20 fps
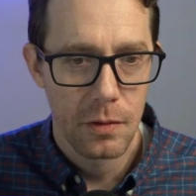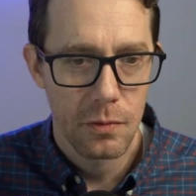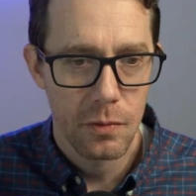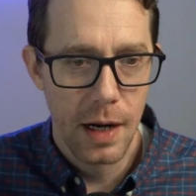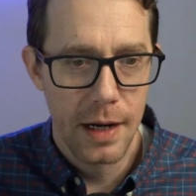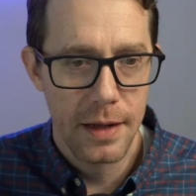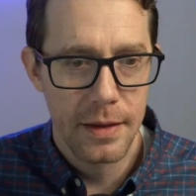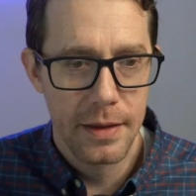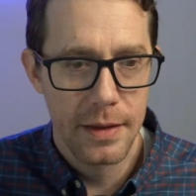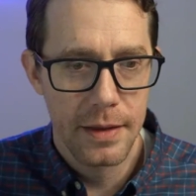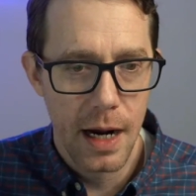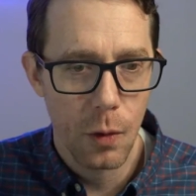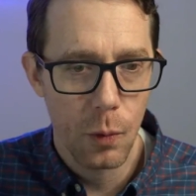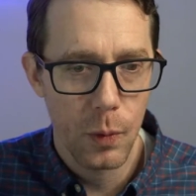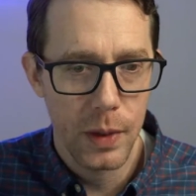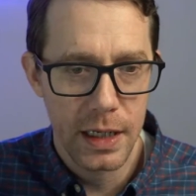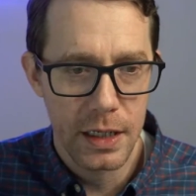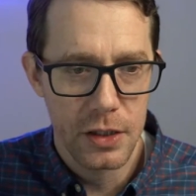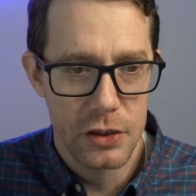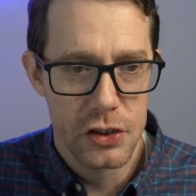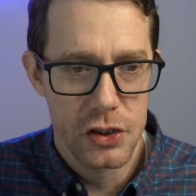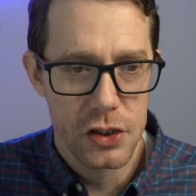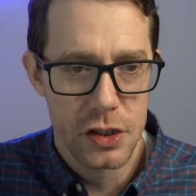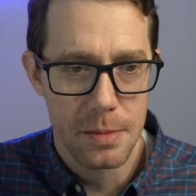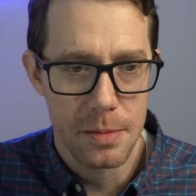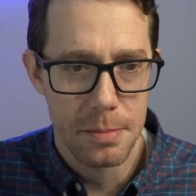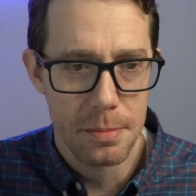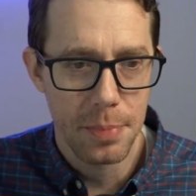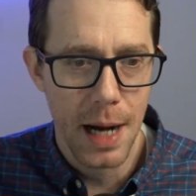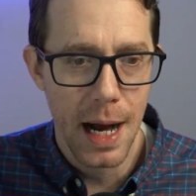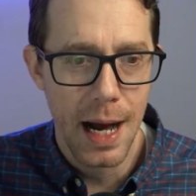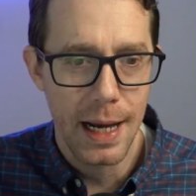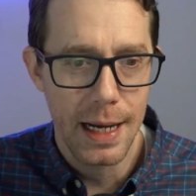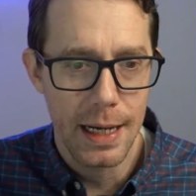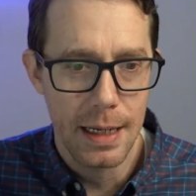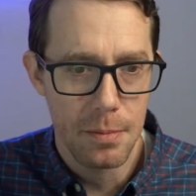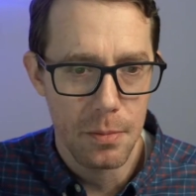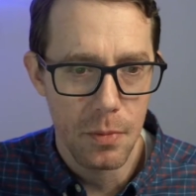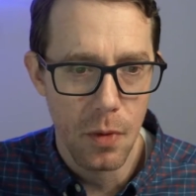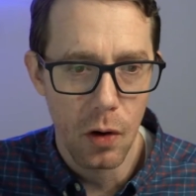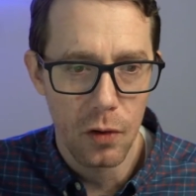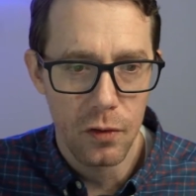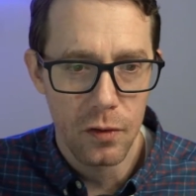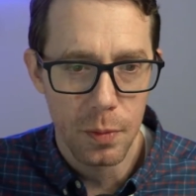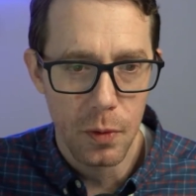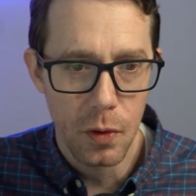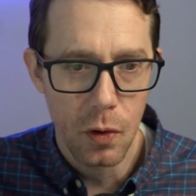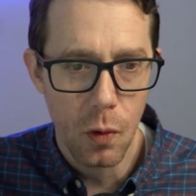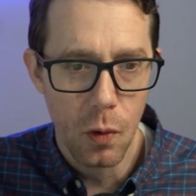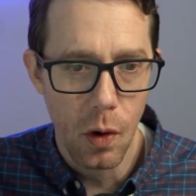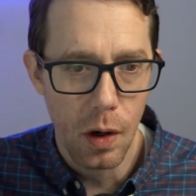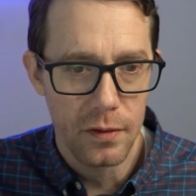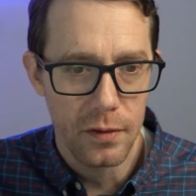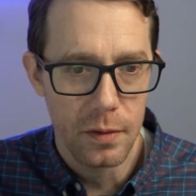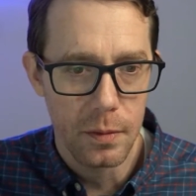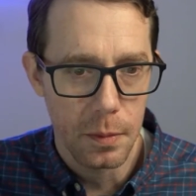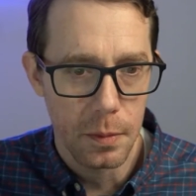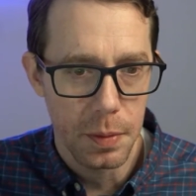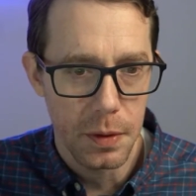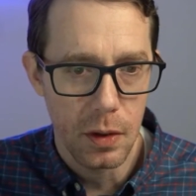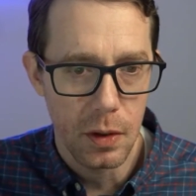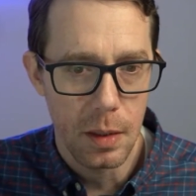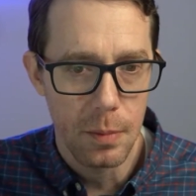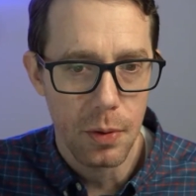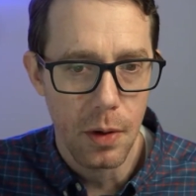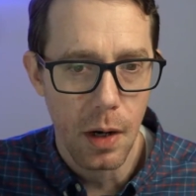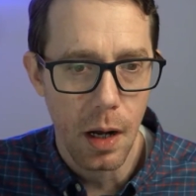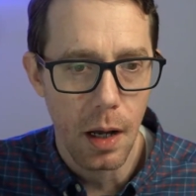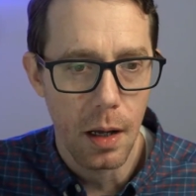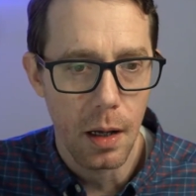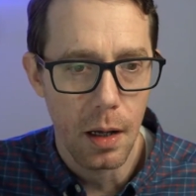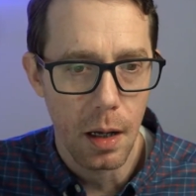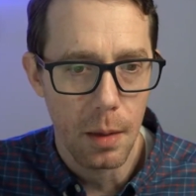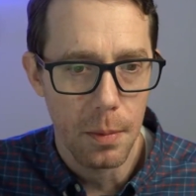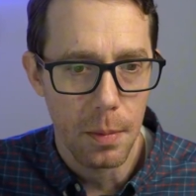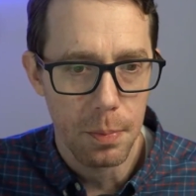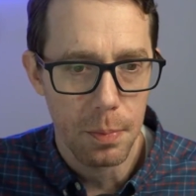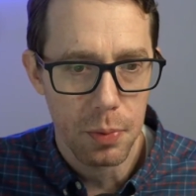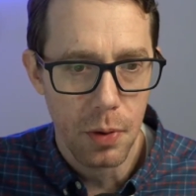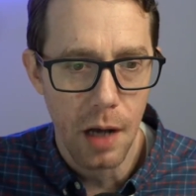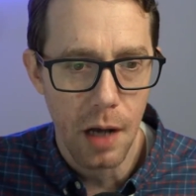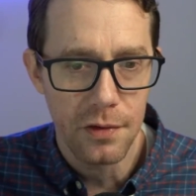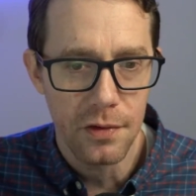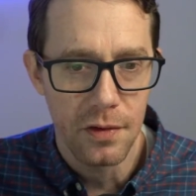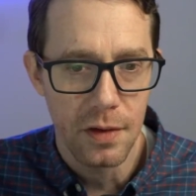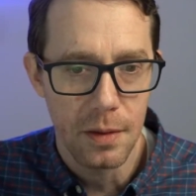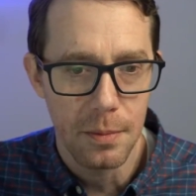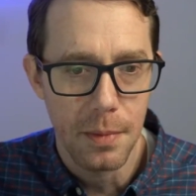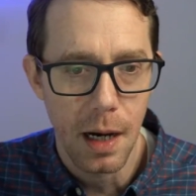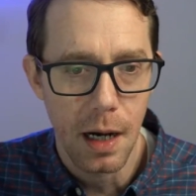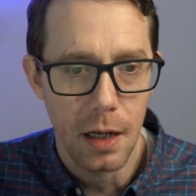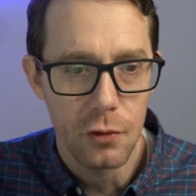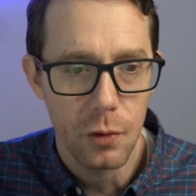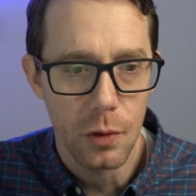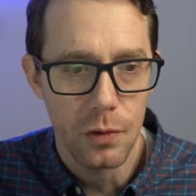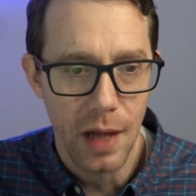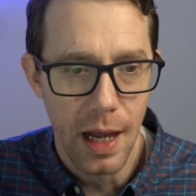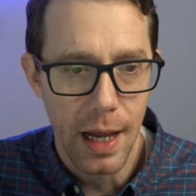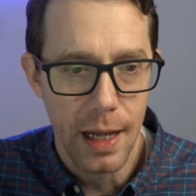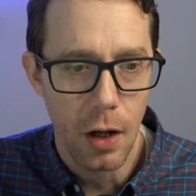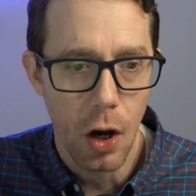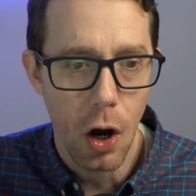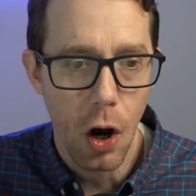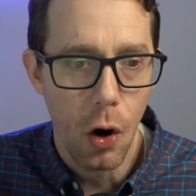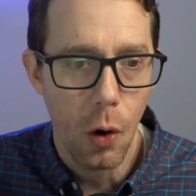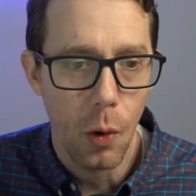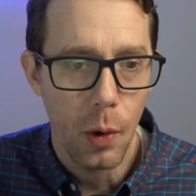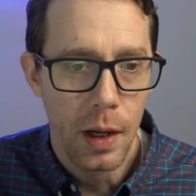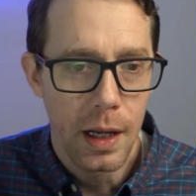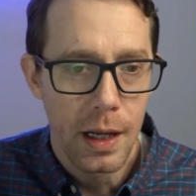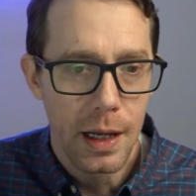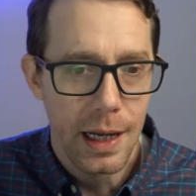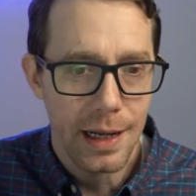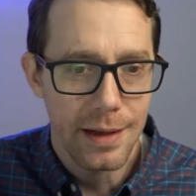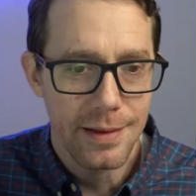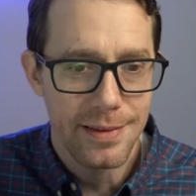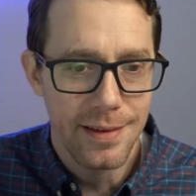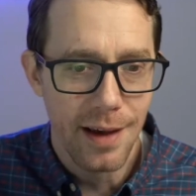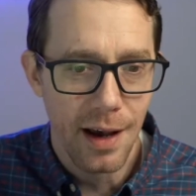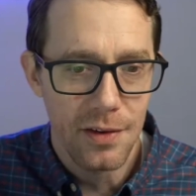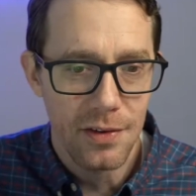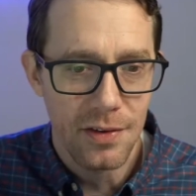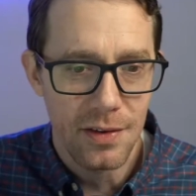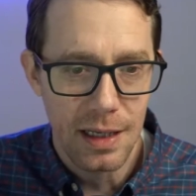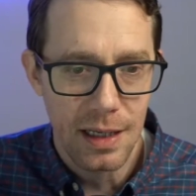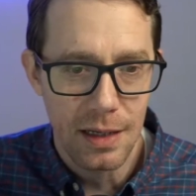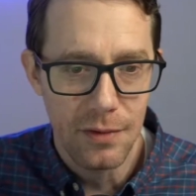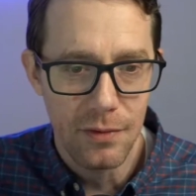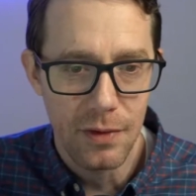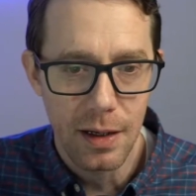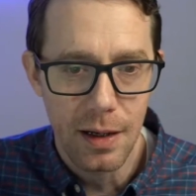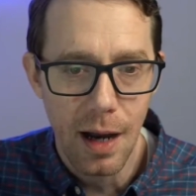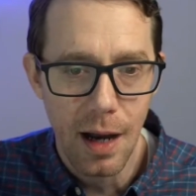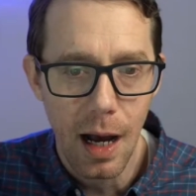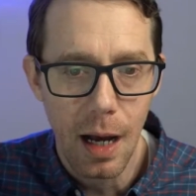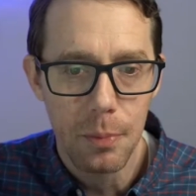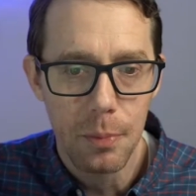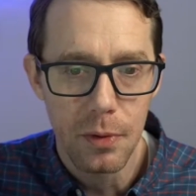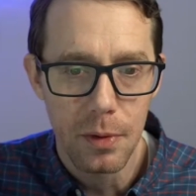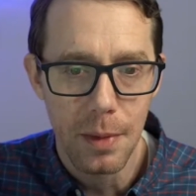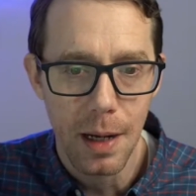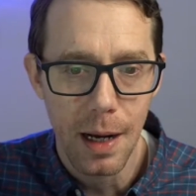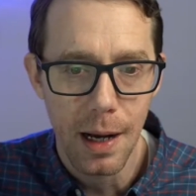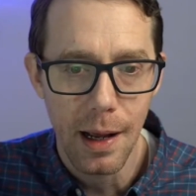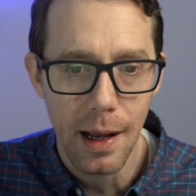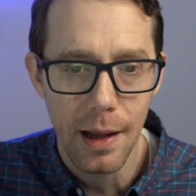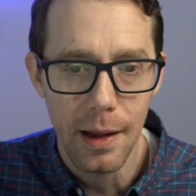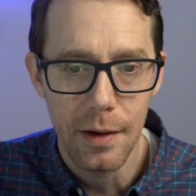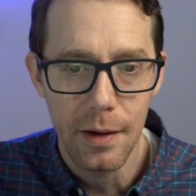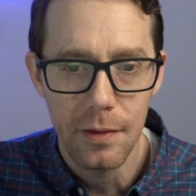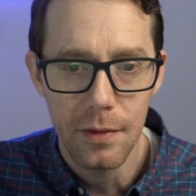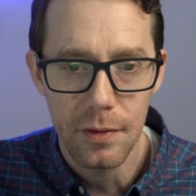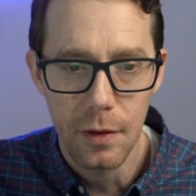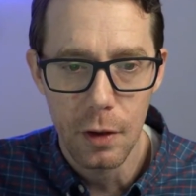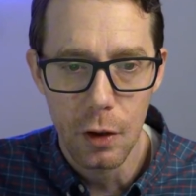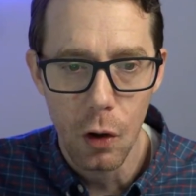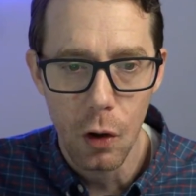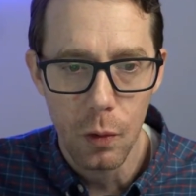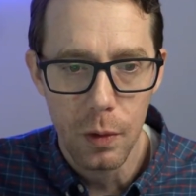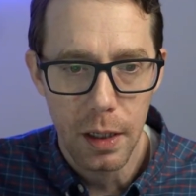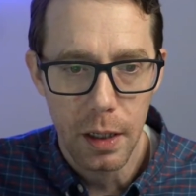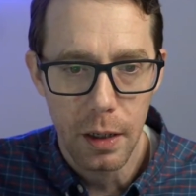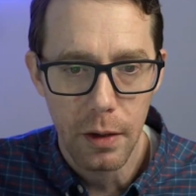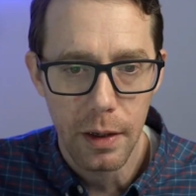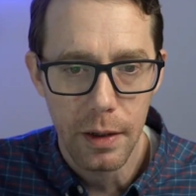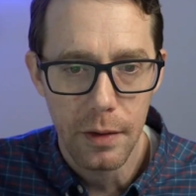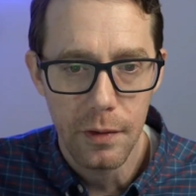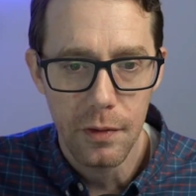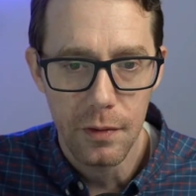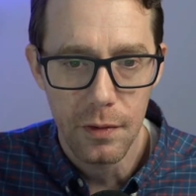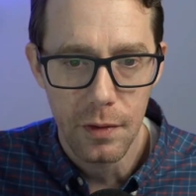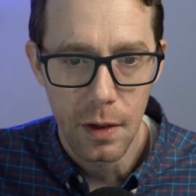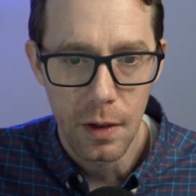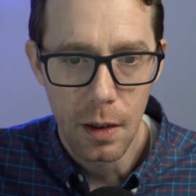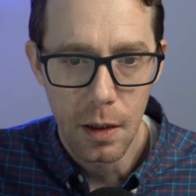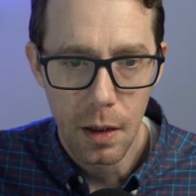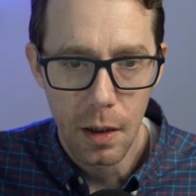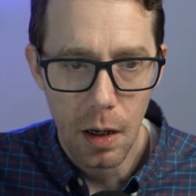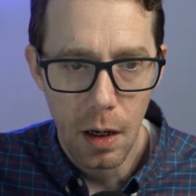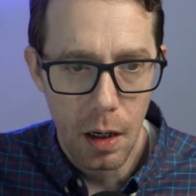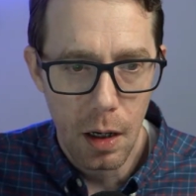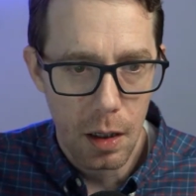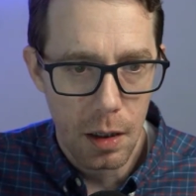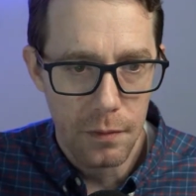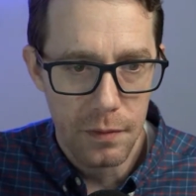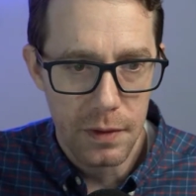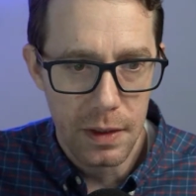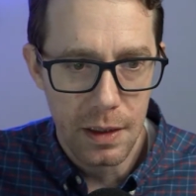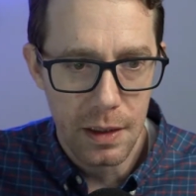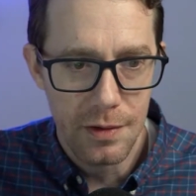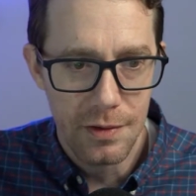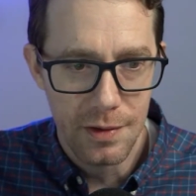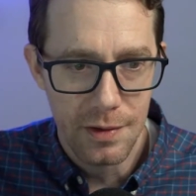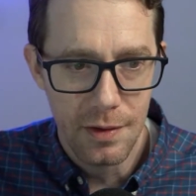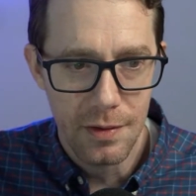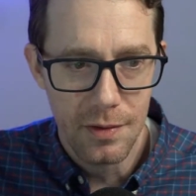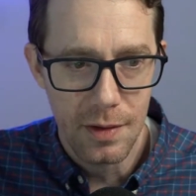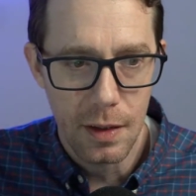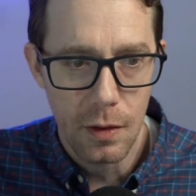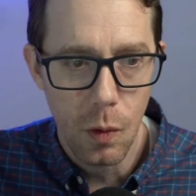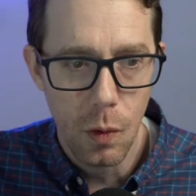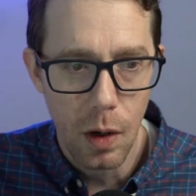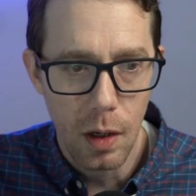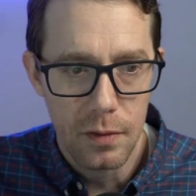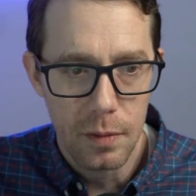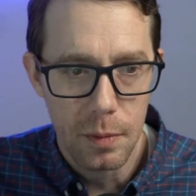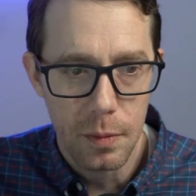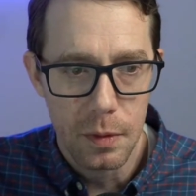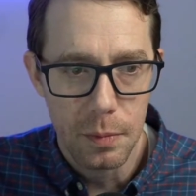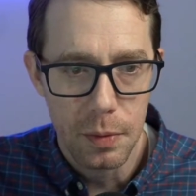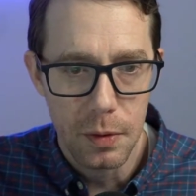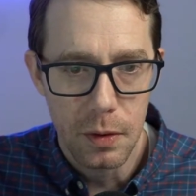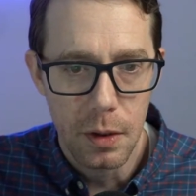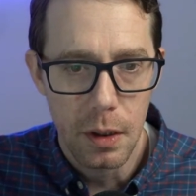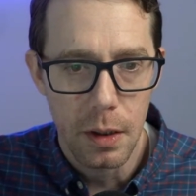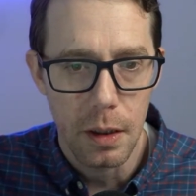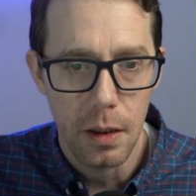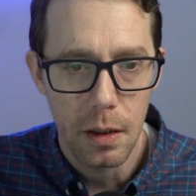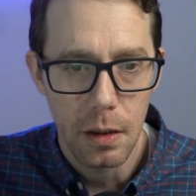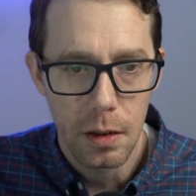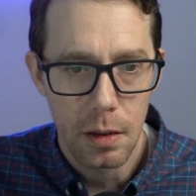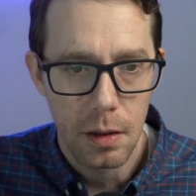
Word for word: right there, we can just combine multiple quantum computing pro uh, processing modules. And, oh, it doesn't even compromise the coherence of the existing quantum computer.